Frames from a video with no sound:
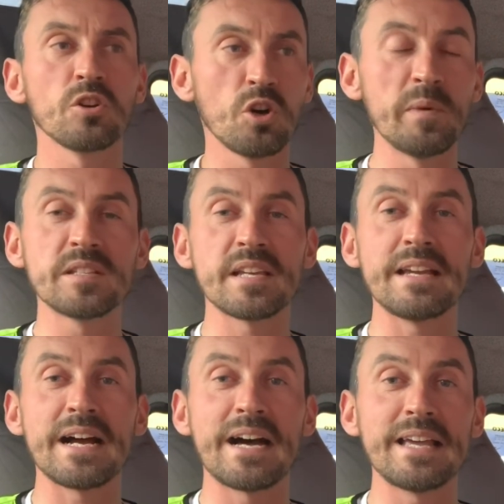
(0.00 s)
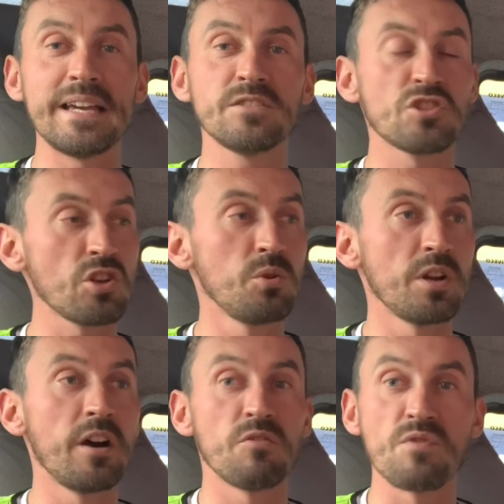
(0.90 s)
coming to United
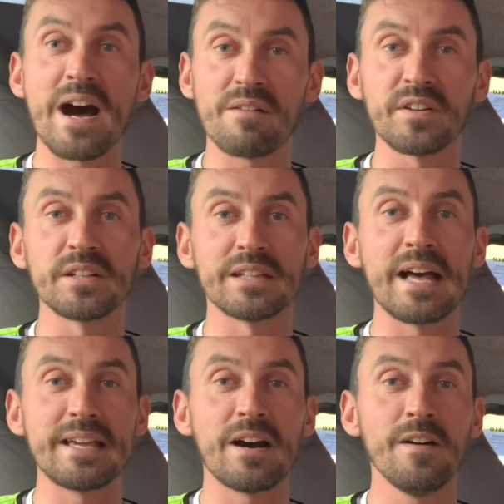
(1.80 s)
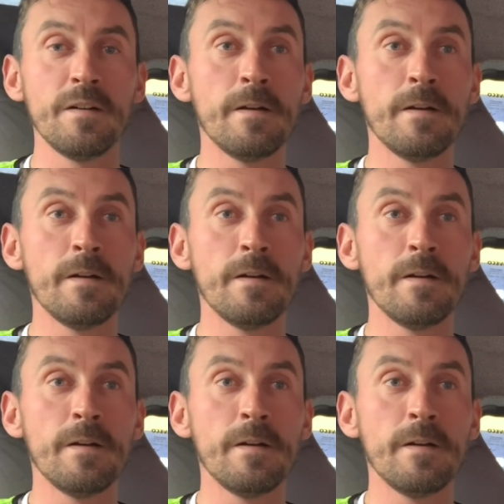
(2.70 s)
sooner rather than later.